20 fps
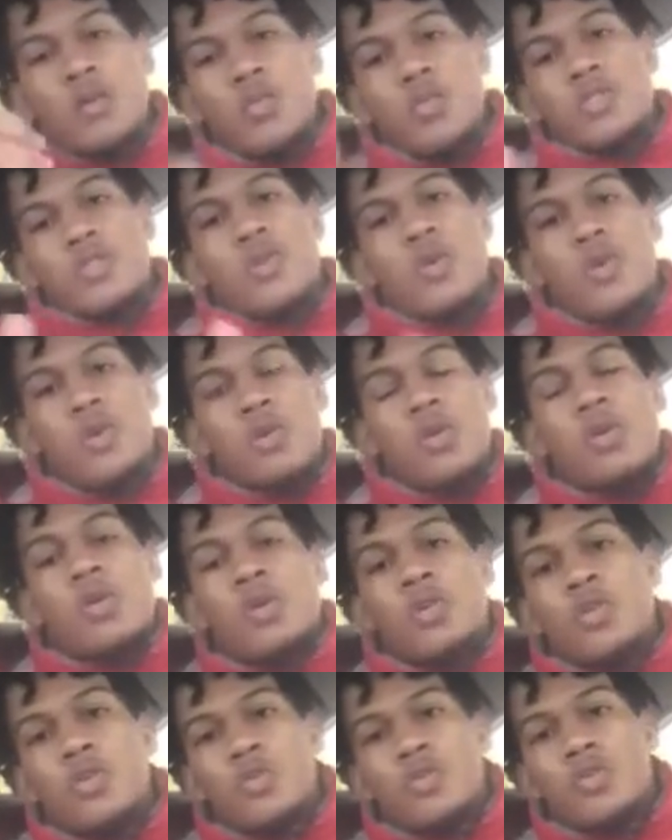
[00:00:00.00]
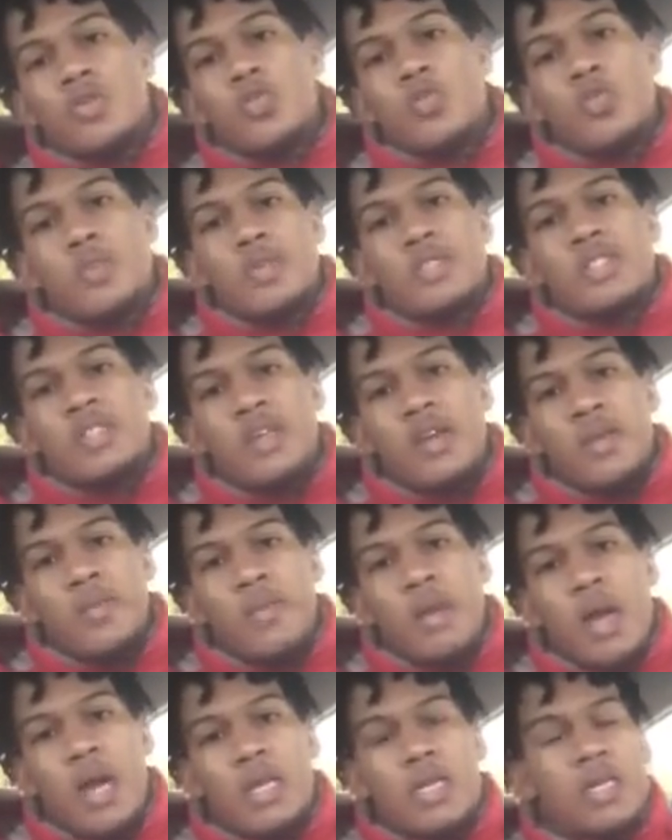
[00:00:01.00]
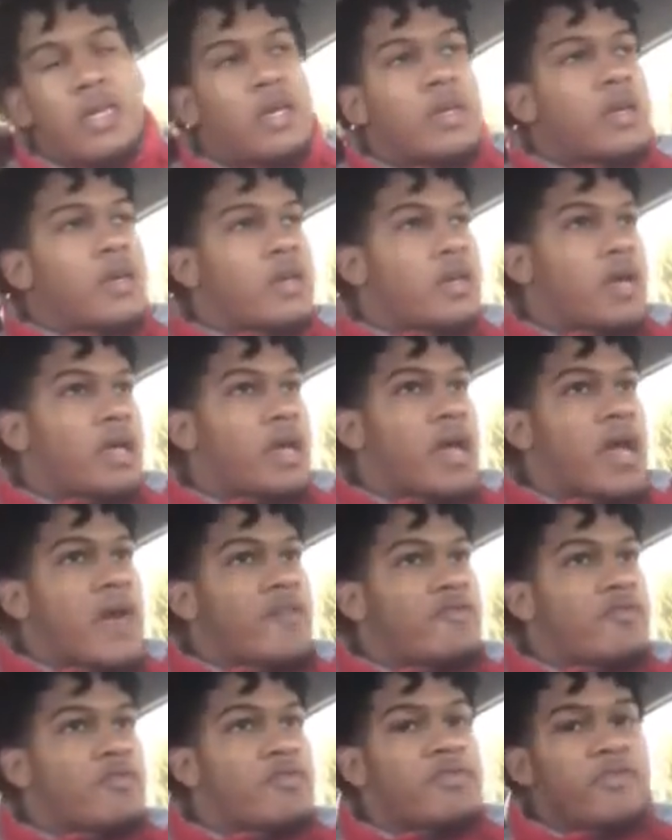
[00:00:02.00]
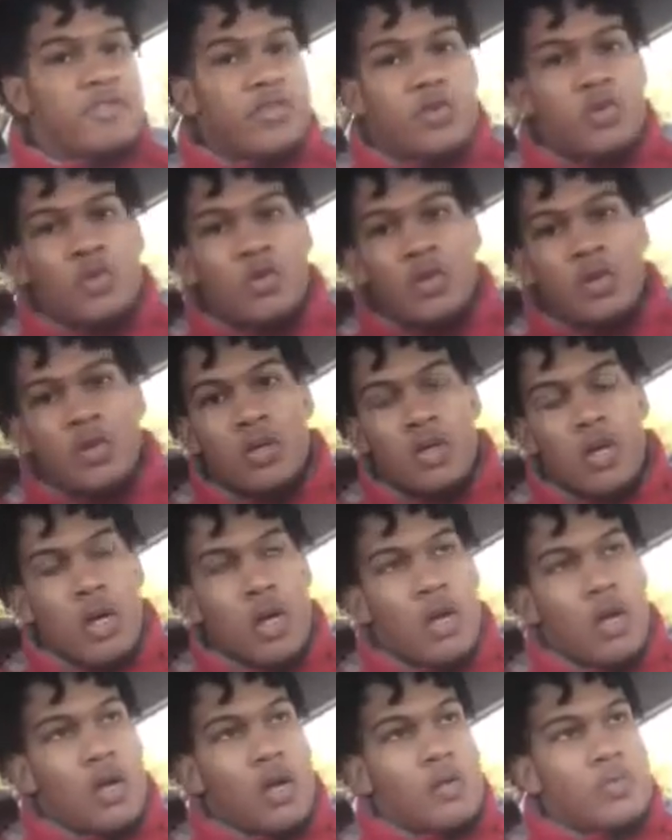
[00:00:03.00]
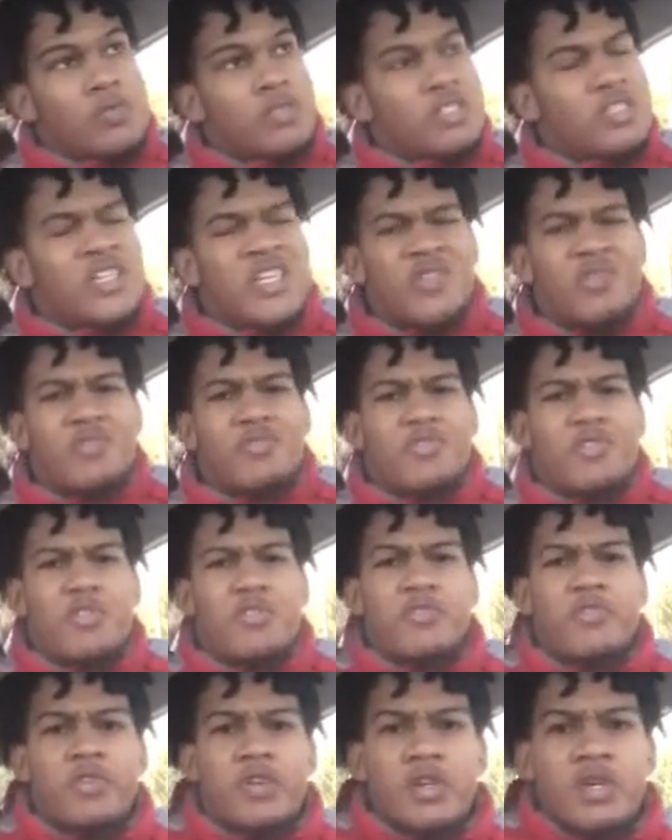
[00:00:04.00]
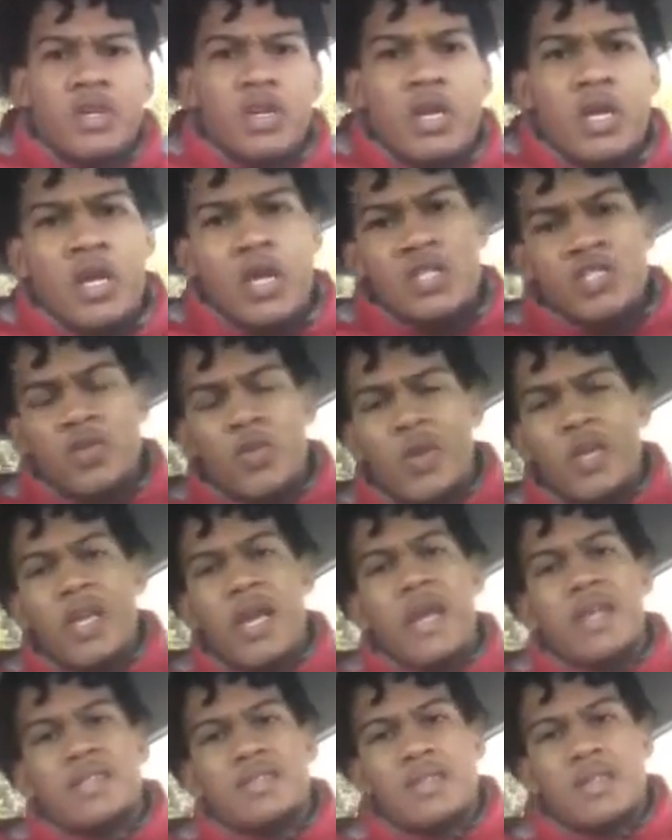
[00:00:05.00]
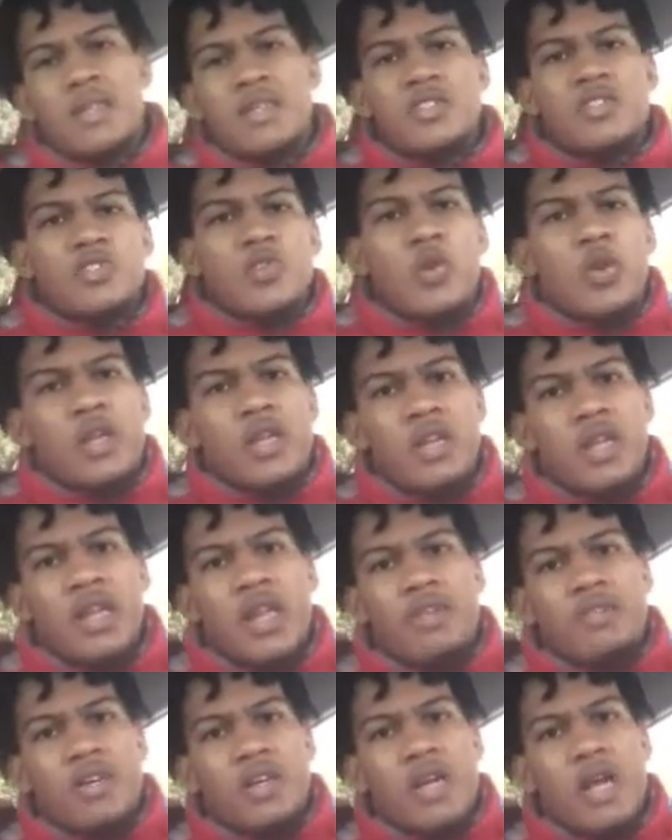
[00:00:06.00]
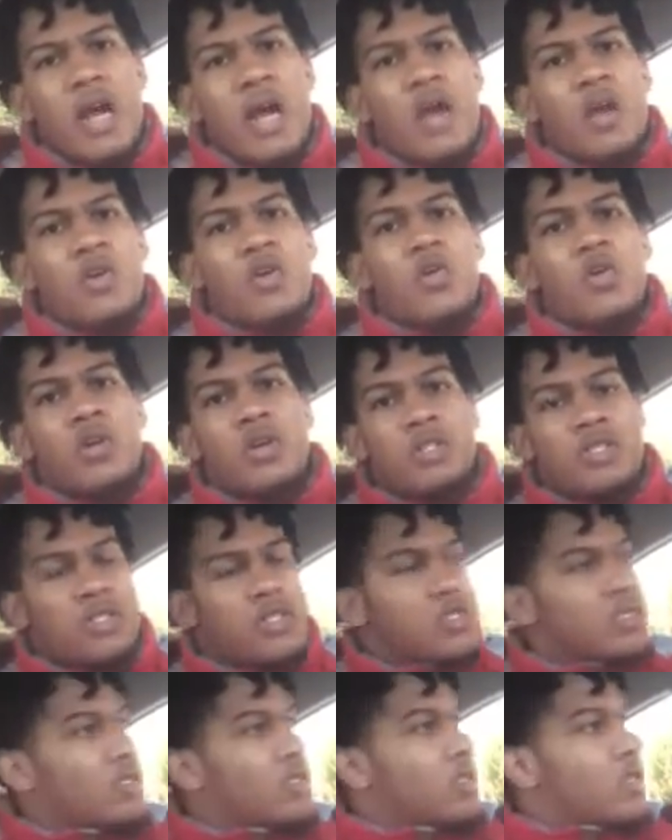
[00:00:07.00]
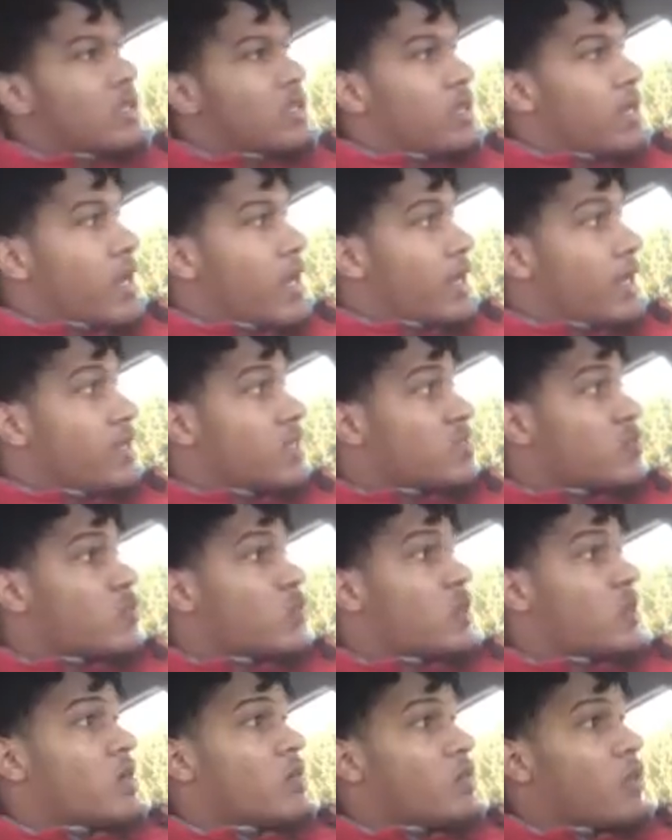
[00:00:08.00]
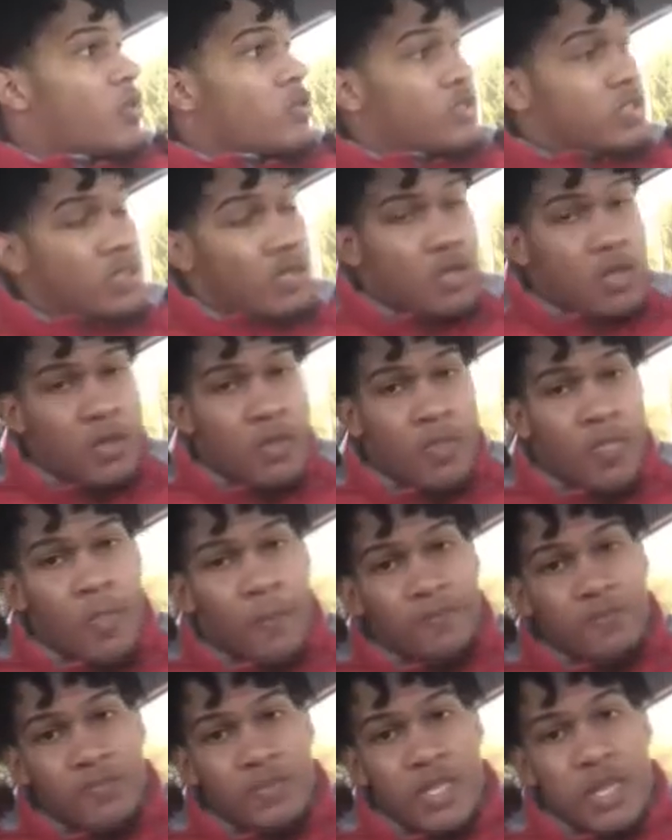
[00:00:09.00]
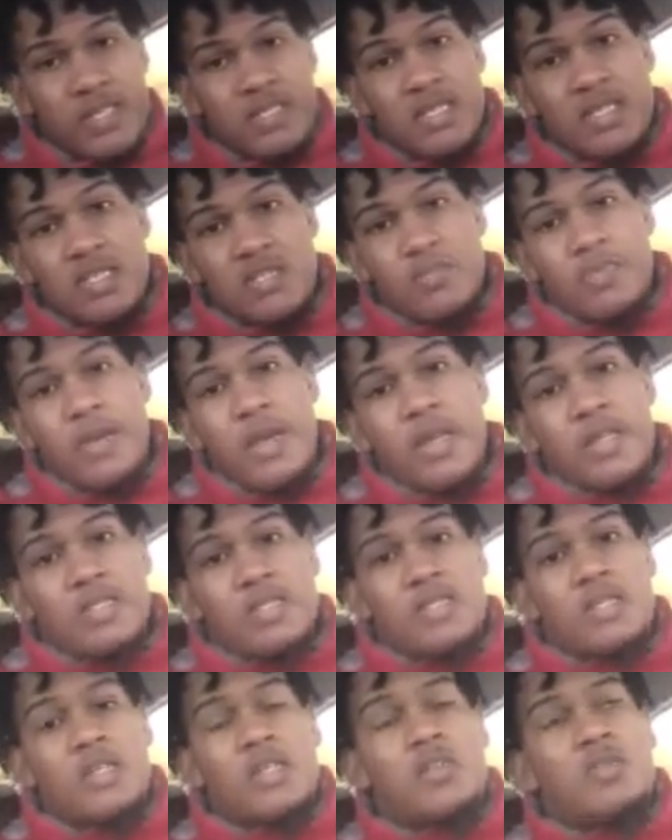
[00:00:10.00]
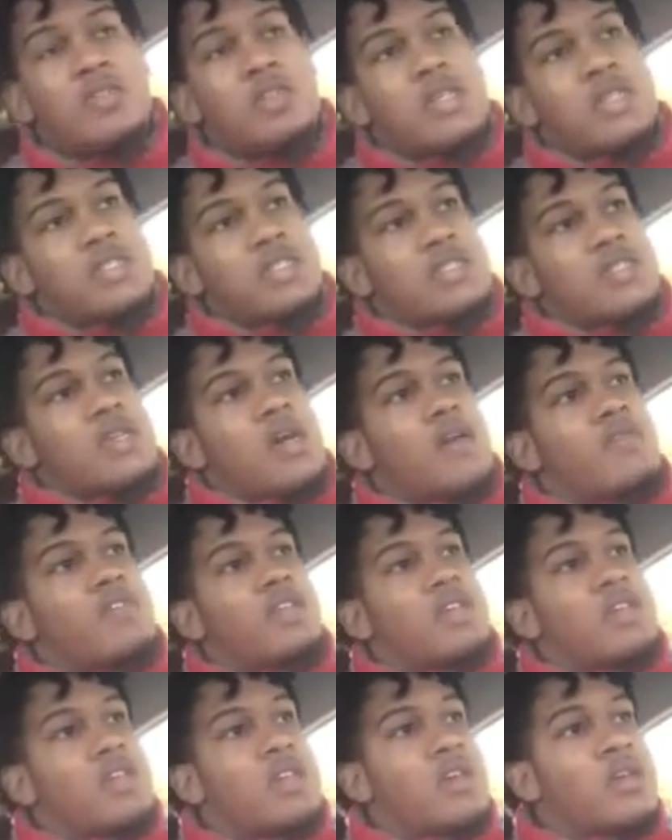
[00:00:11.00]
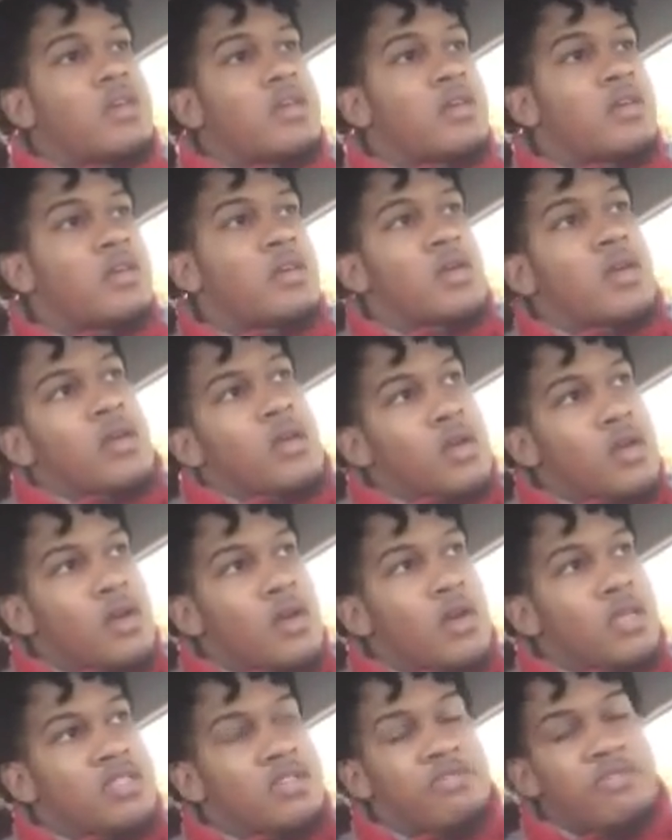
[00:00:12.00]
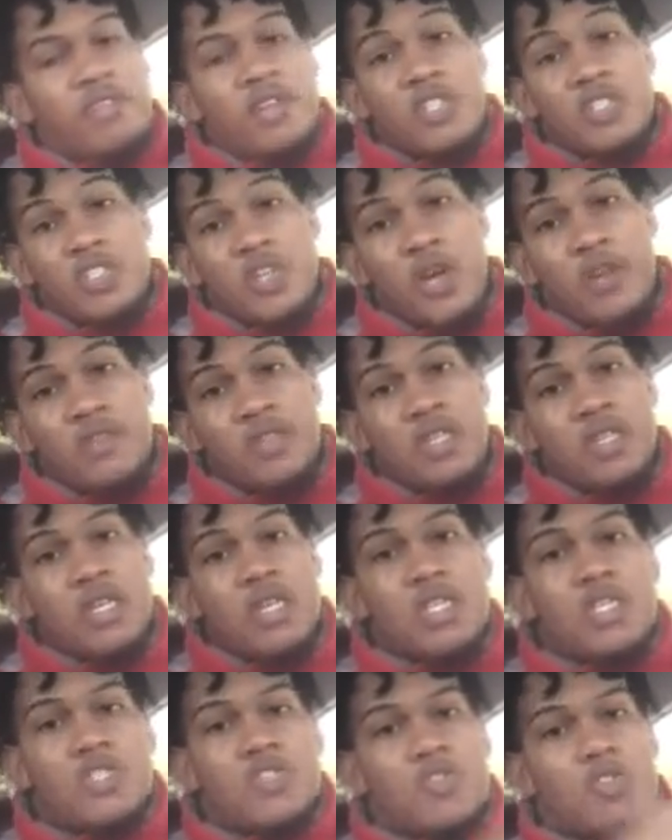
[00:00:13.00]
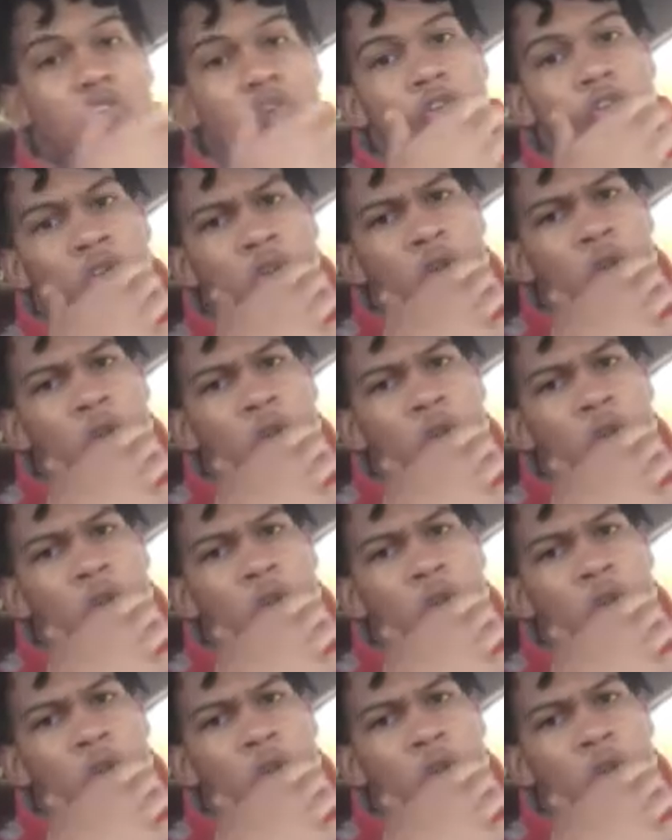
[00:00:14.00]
What's going on YouTube? It's Mahogany here, and I have a review, sneaker review for the 2018 Jordan 11 Concords. Now these are one of the most anticipated sneaker releases of the year to finish off the year strong.